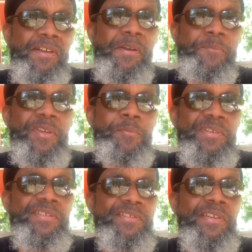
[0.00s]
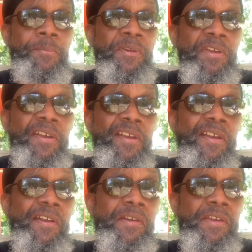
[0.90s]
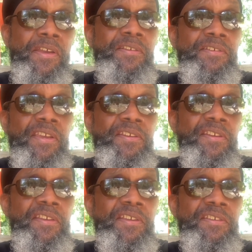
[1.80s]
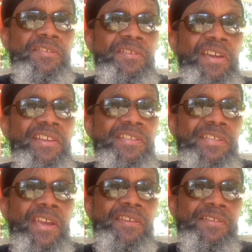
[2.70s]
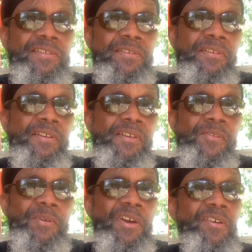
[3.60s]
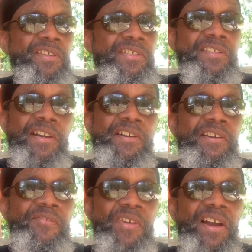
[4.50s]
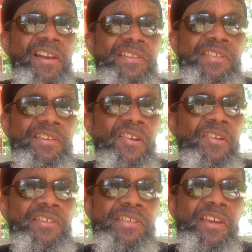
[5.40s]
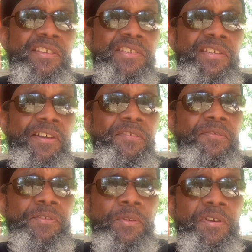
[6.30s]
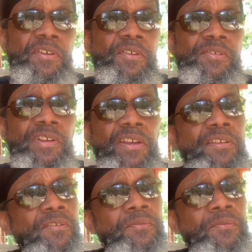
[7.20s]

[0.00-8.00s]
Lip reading: I'm in Mississippi. In the United States, with all this gun violence and all this kind of stuff going on, hey,